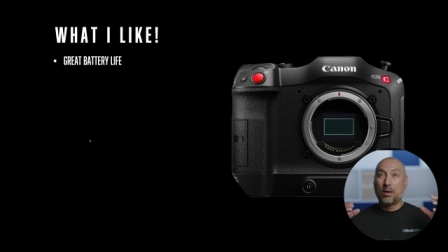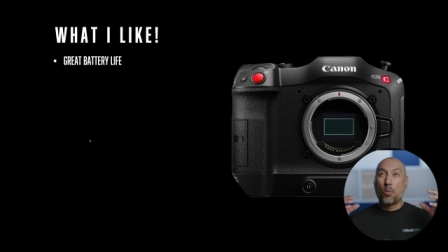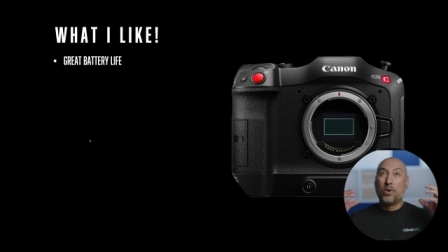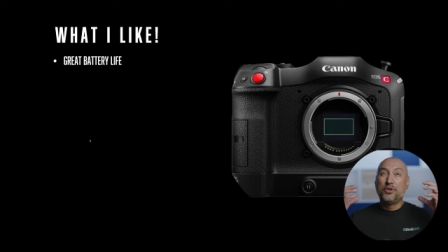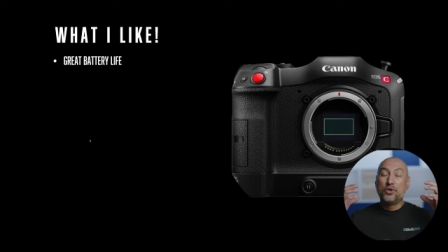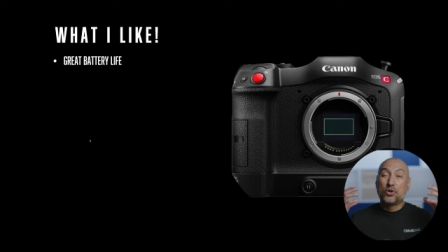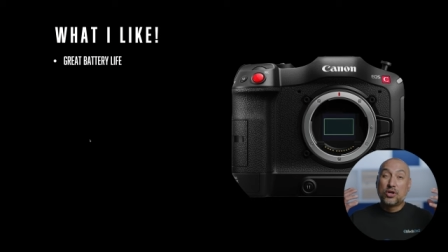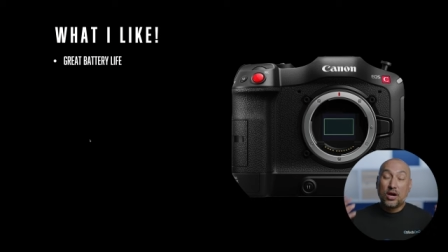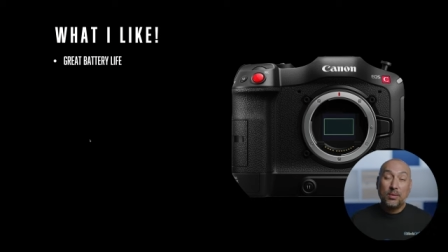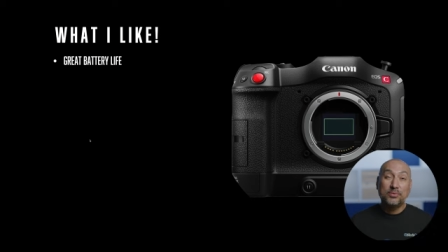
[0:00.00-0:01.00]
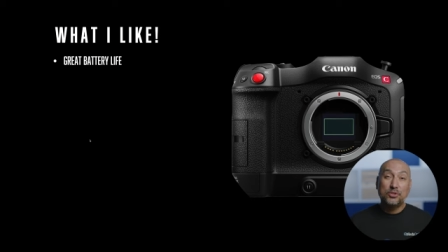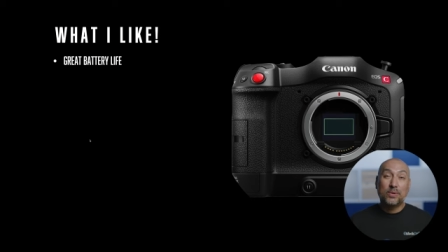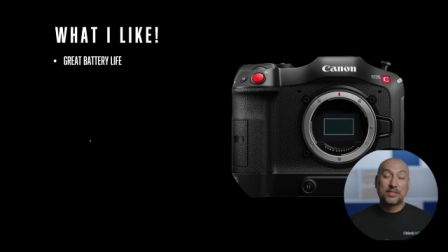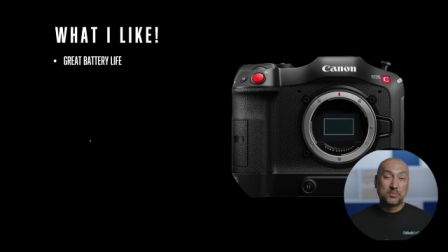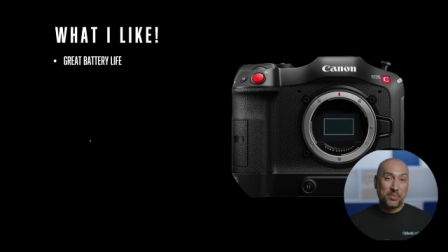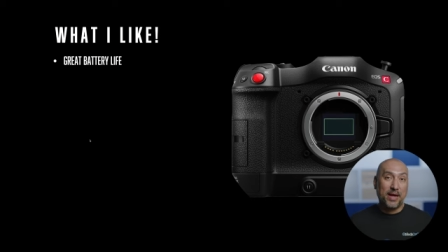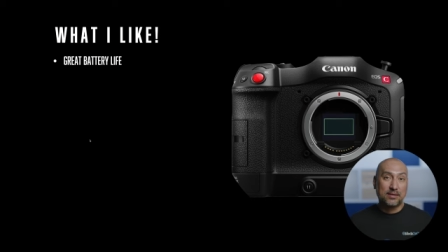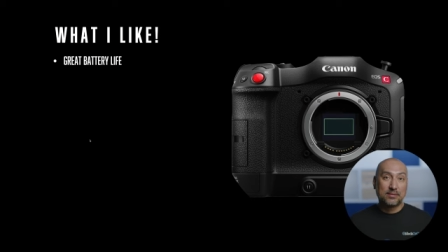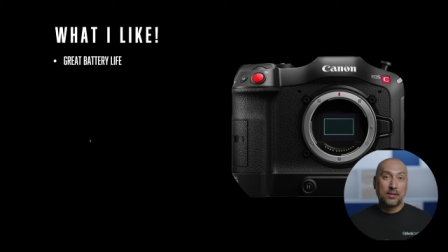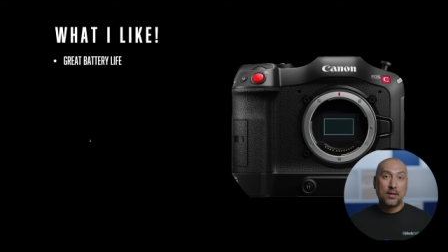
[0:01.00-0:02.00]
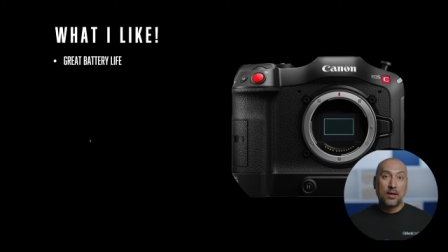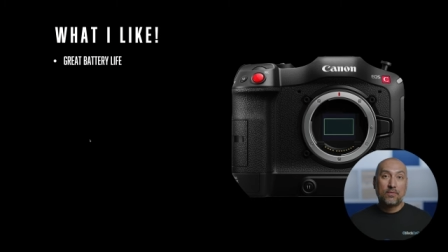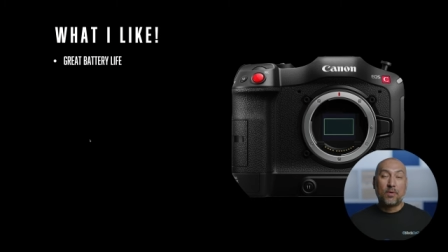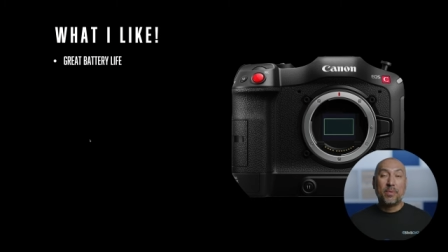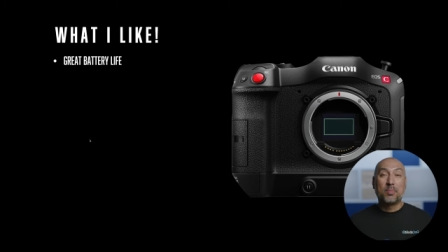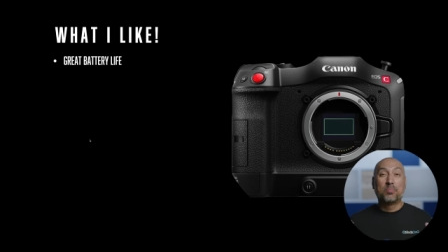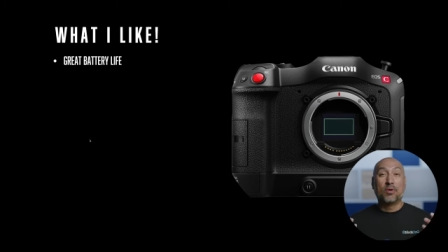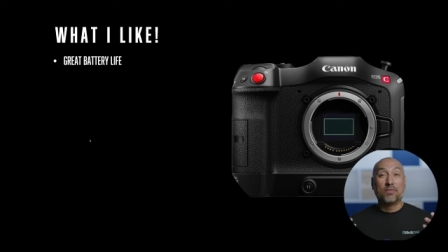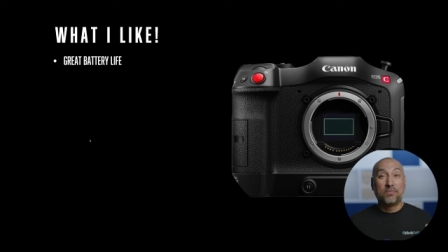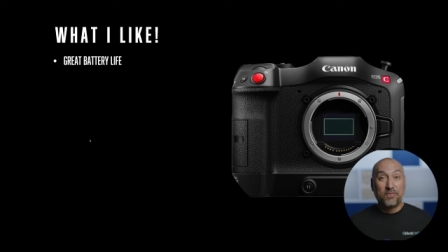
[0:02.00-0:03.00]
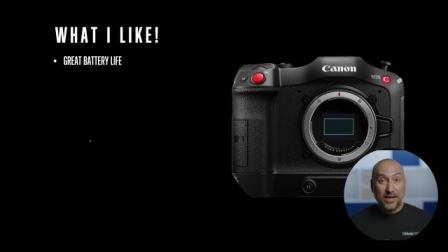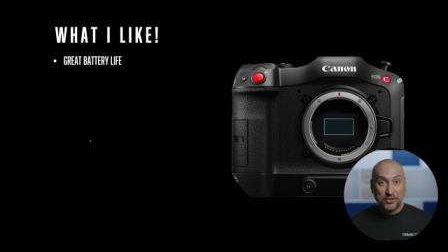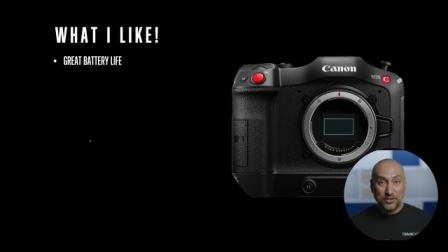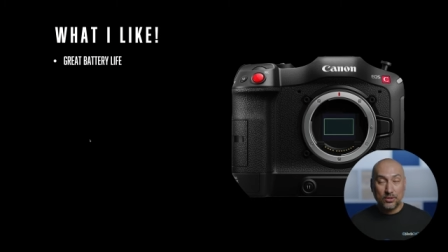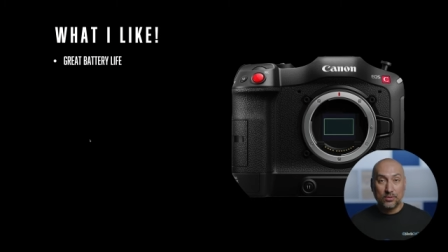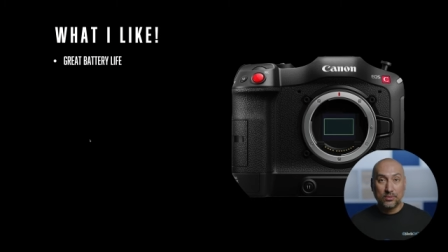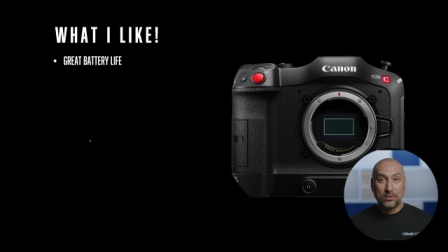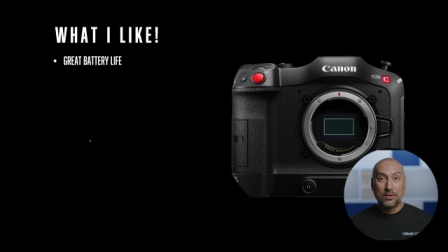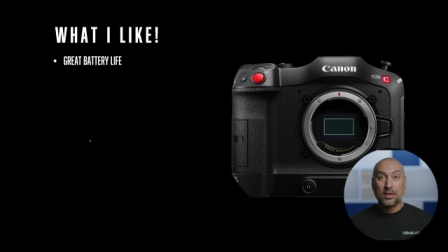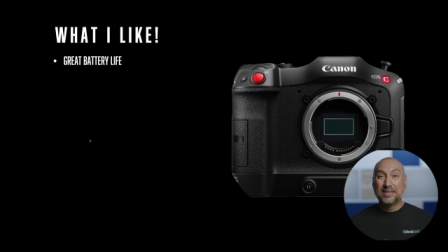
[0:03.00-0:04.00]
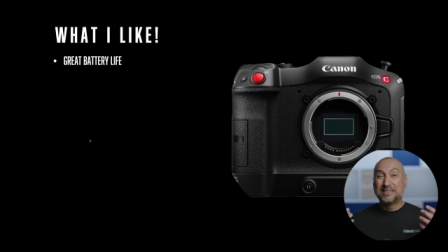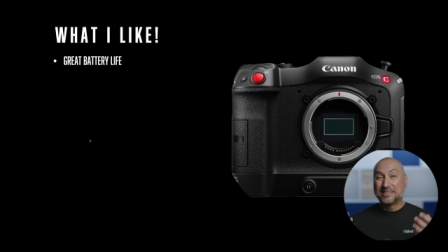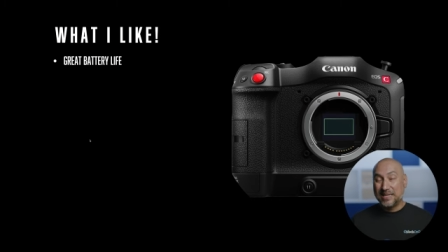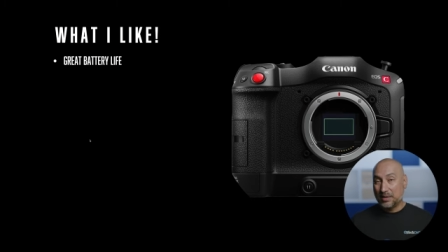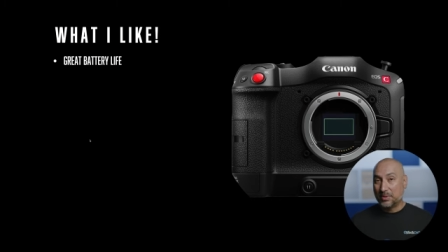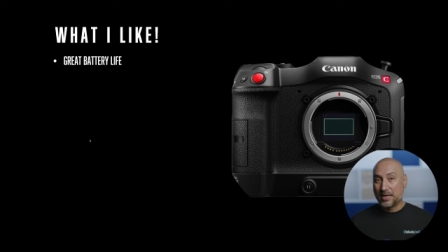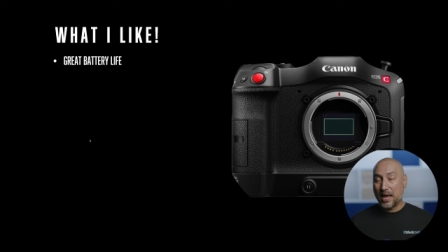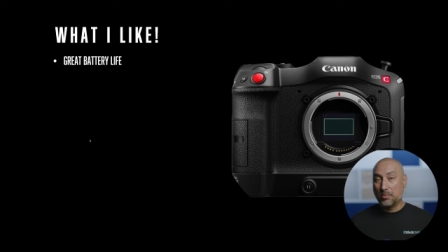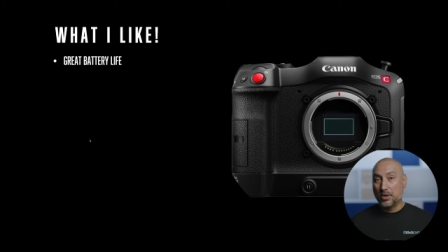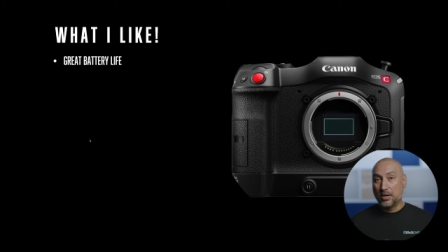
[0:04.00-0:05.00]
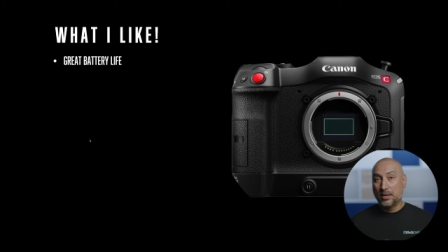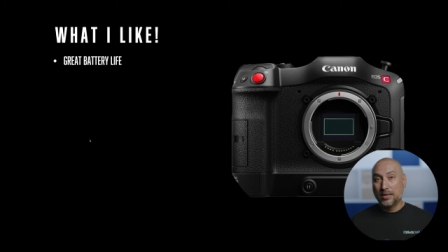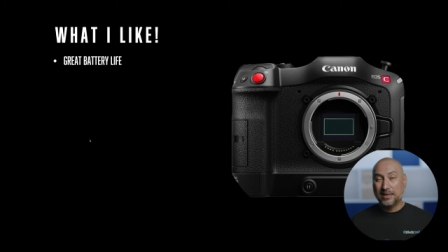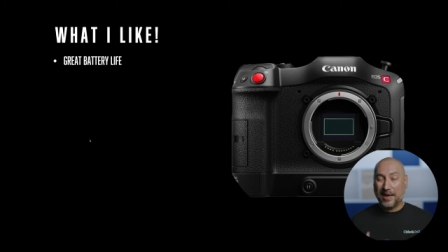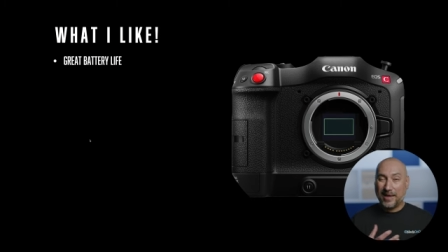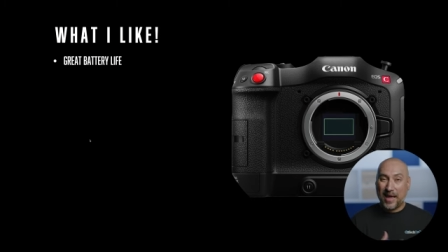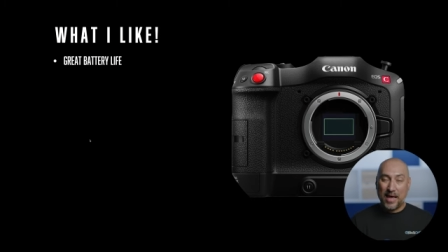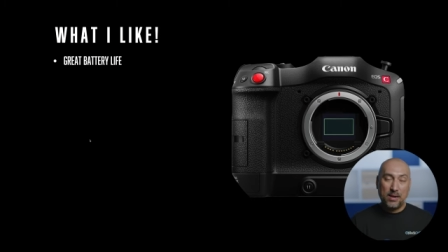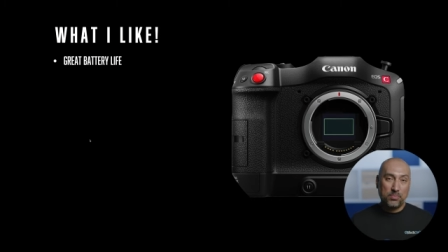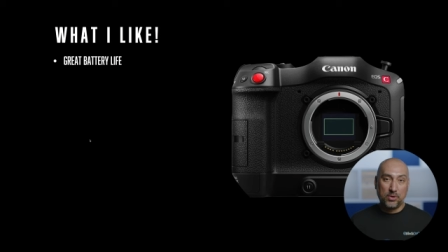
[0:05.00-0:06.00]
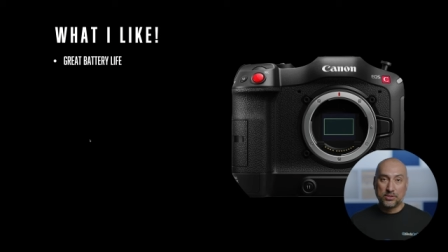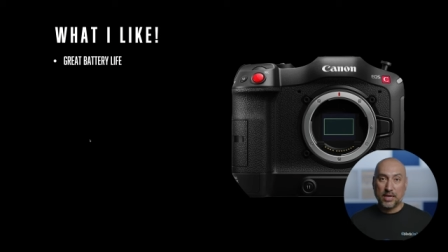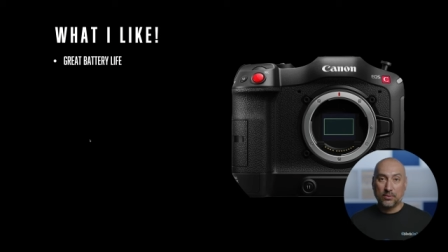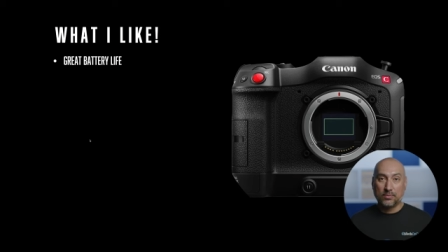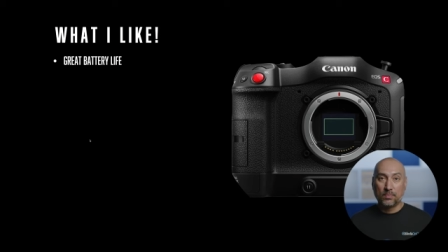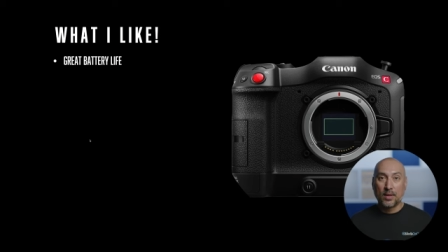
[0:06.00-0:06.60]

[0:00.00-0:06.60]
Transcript: what you come to expect from a professional cinema camera that Canon puts out.